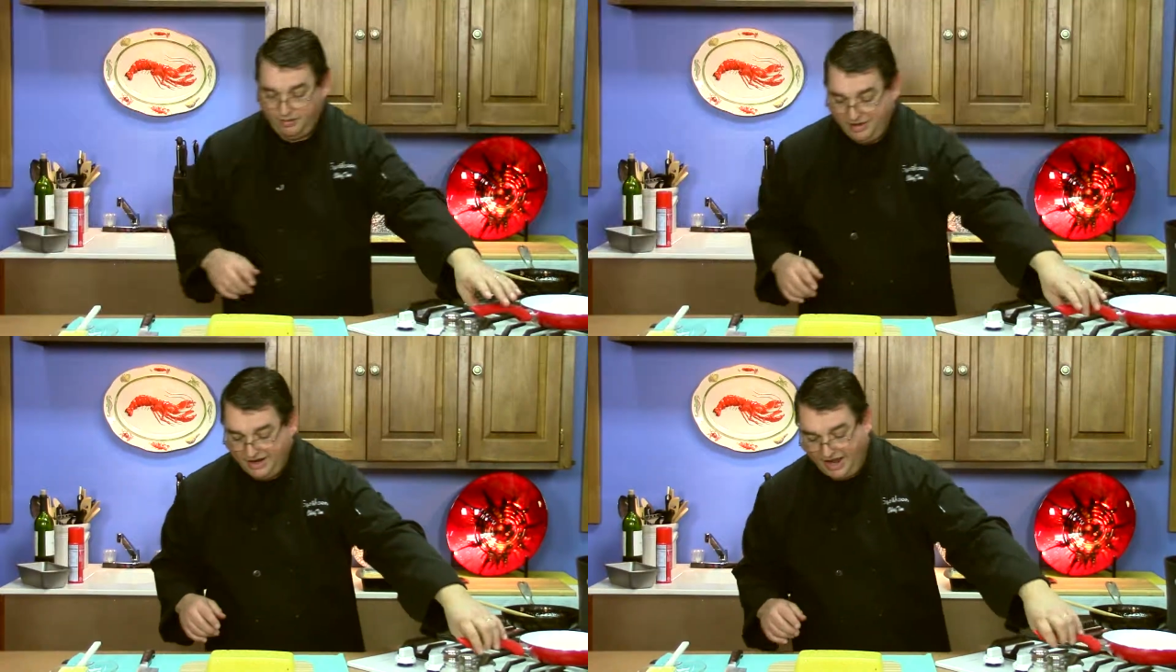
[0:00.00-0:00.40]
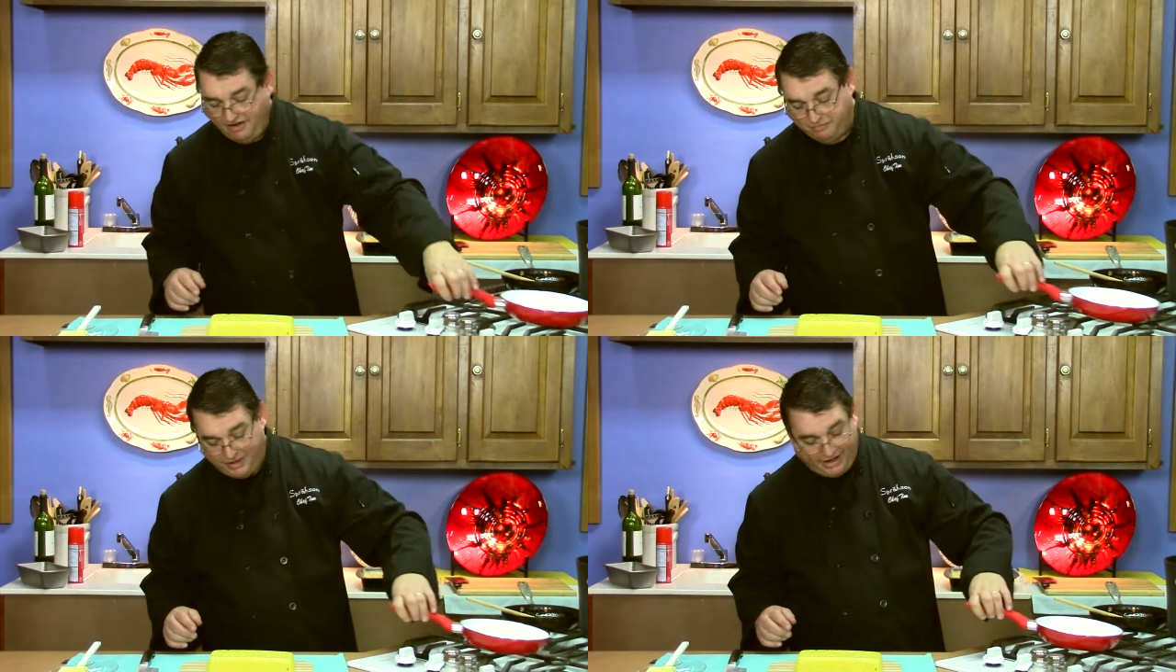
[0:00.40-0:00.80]
I made a
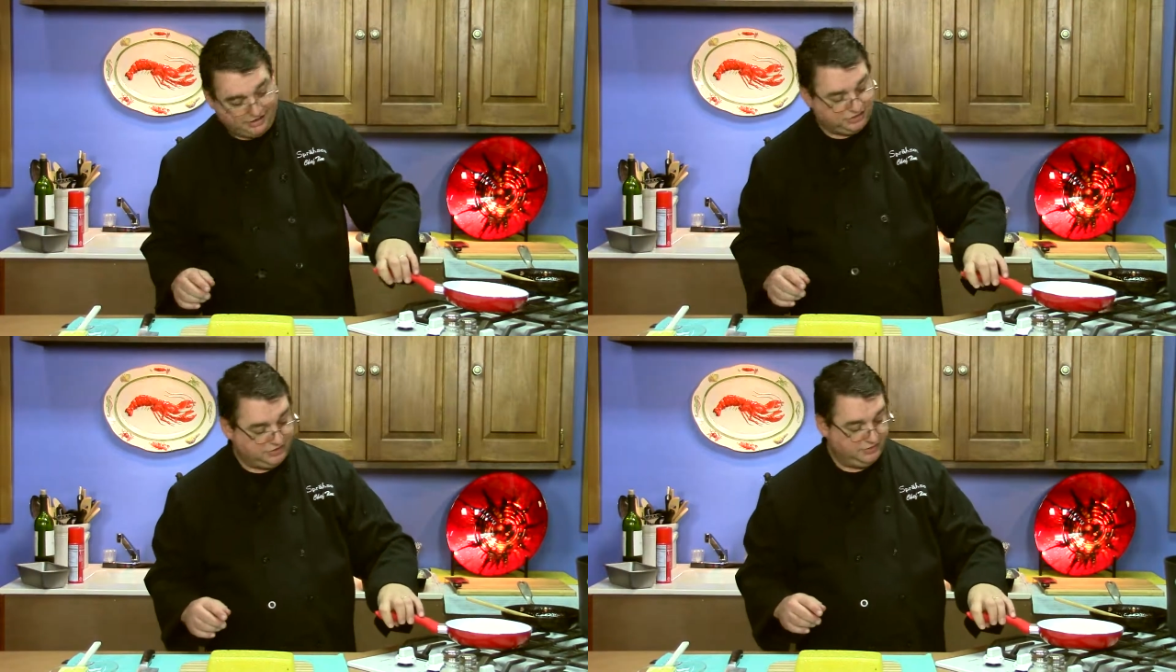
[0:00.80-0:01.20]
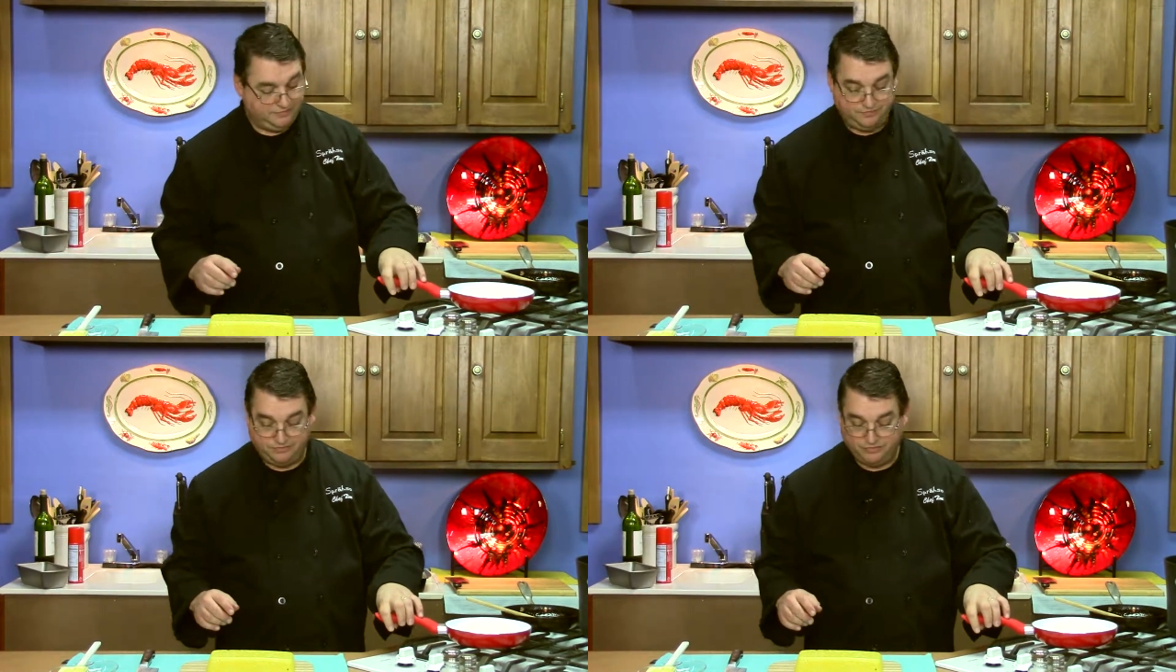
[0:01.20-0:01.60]
half batch
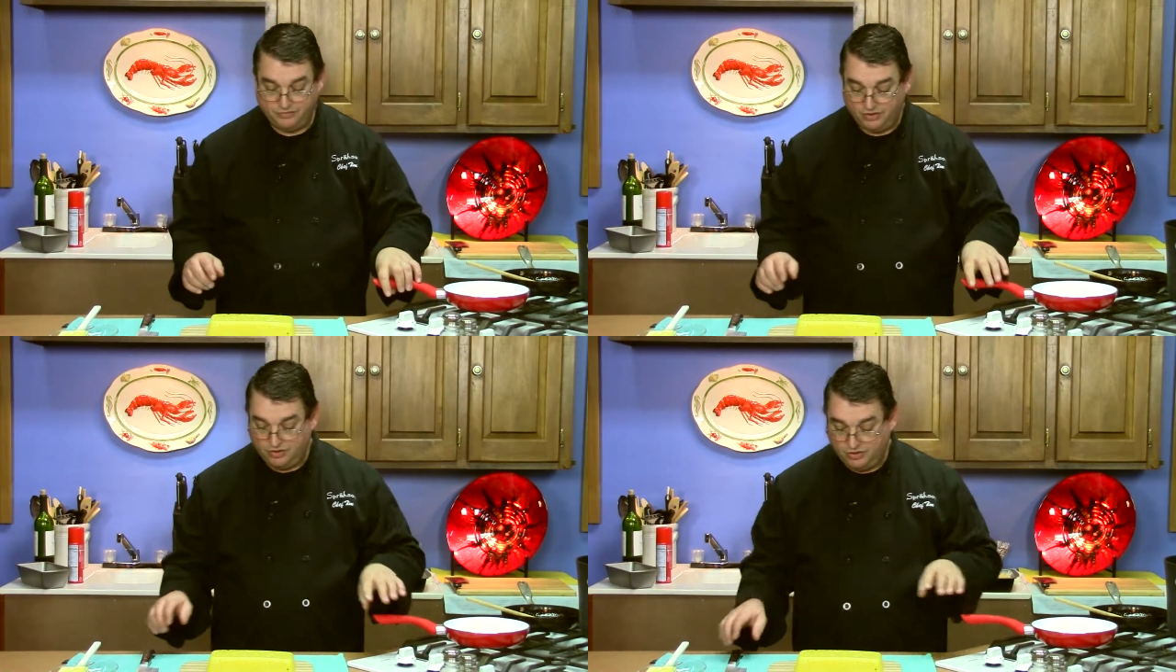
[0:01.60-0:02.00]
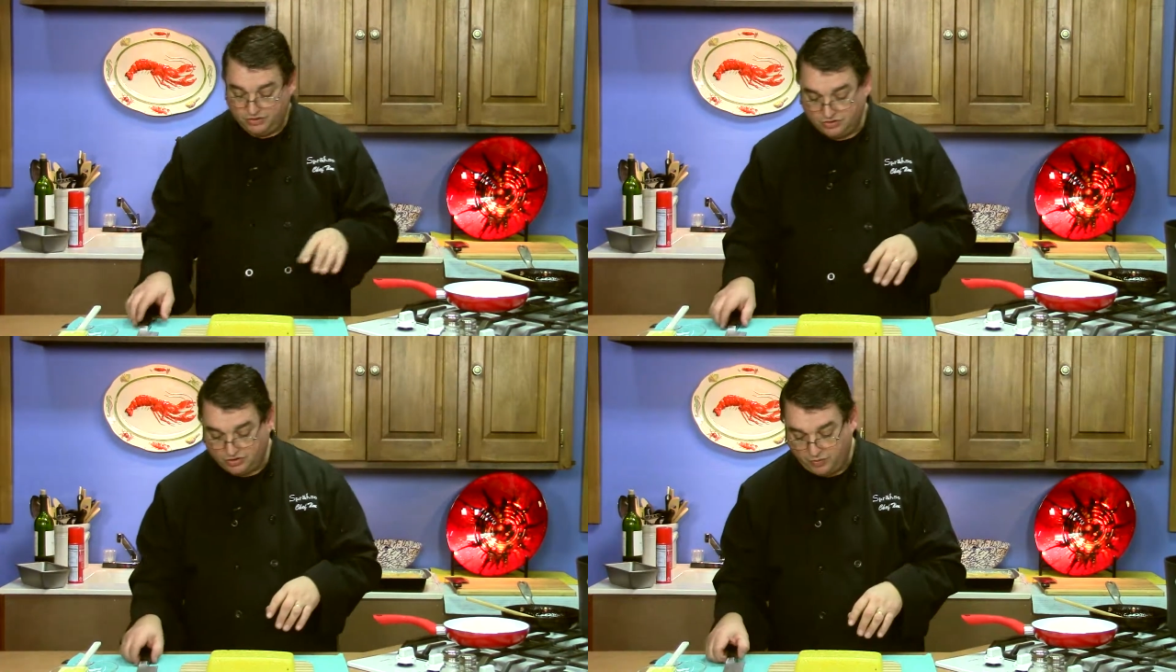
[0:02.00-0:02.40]

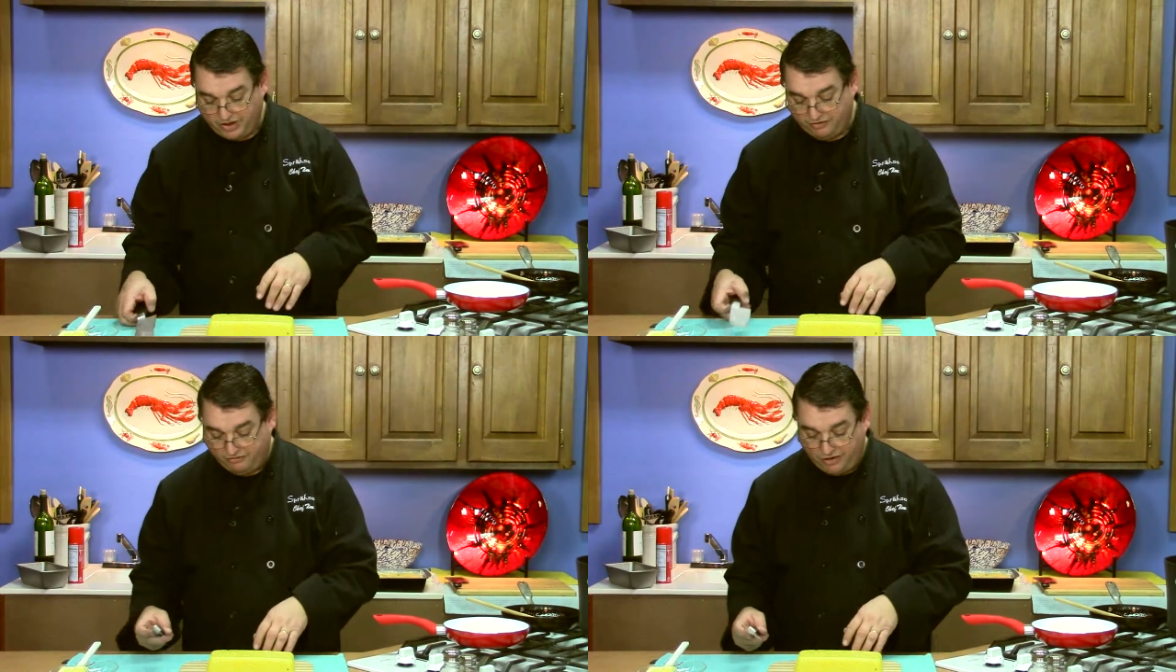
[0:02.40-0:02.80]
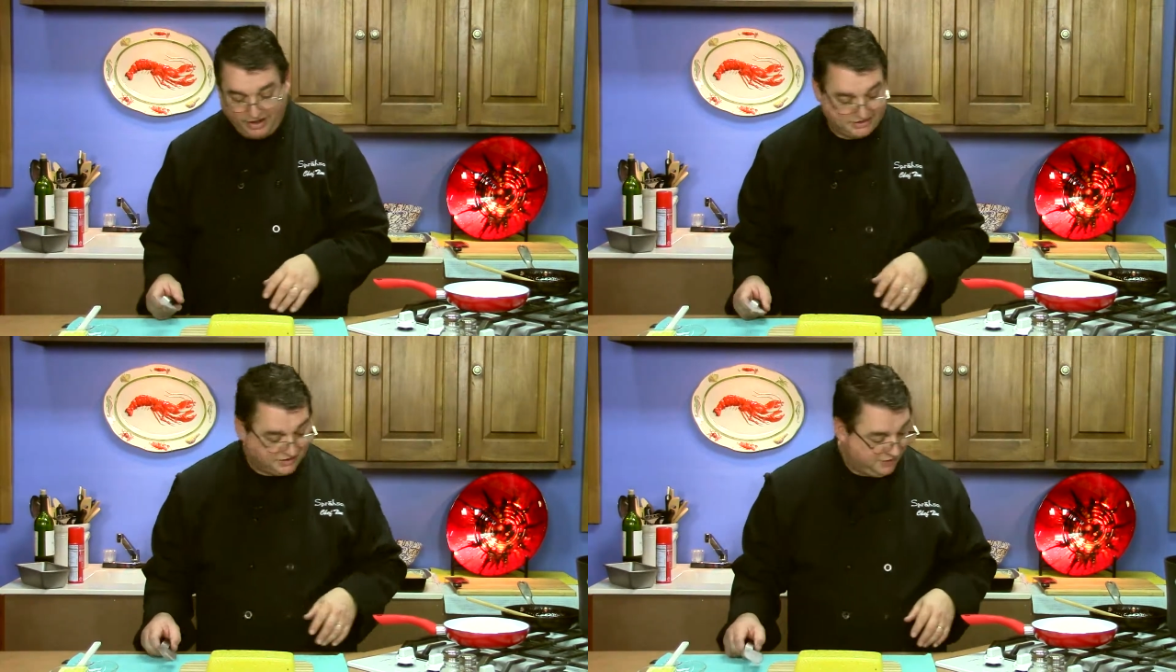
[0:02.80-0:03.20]
so that we could
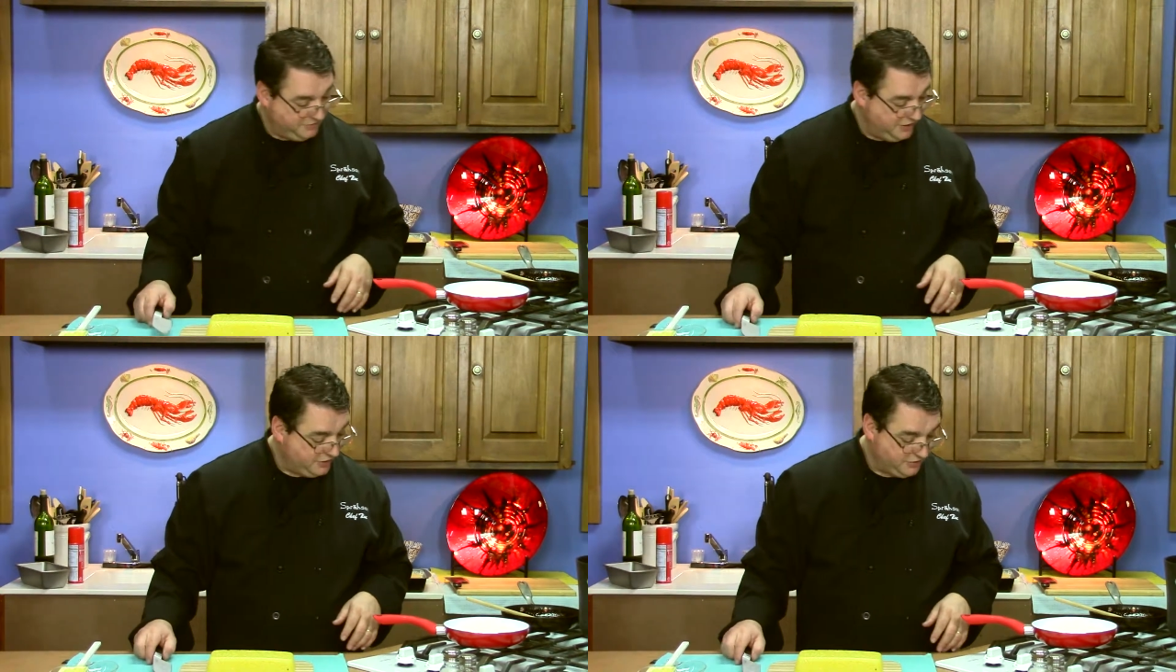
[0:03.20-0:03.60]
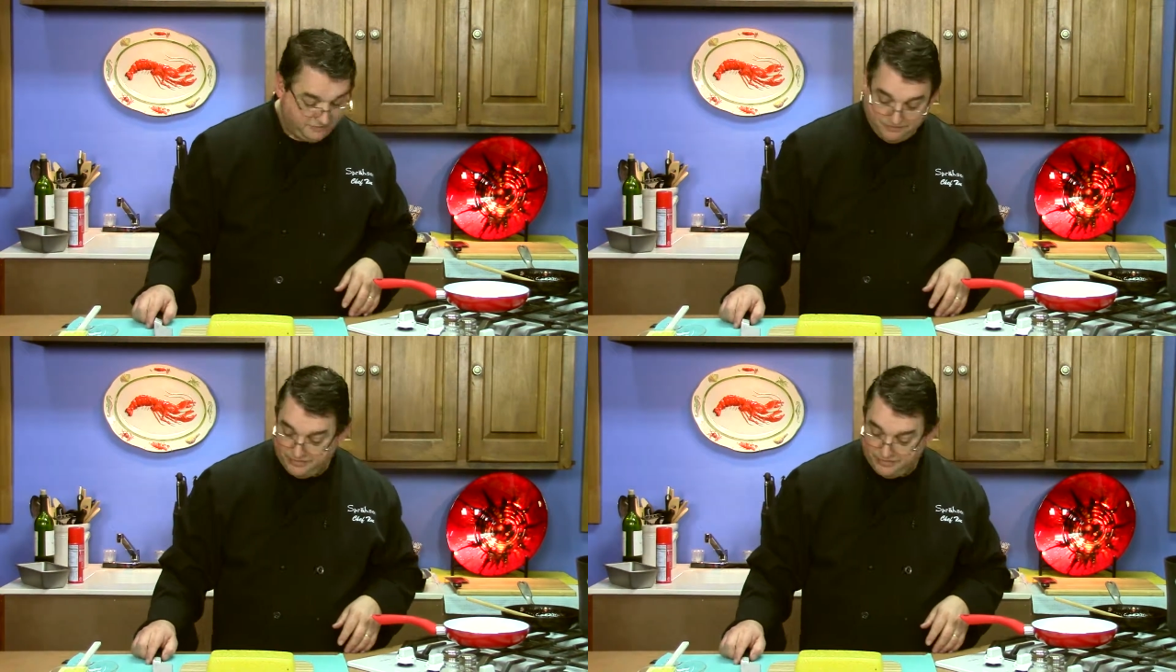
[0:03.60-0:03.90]
fry some here.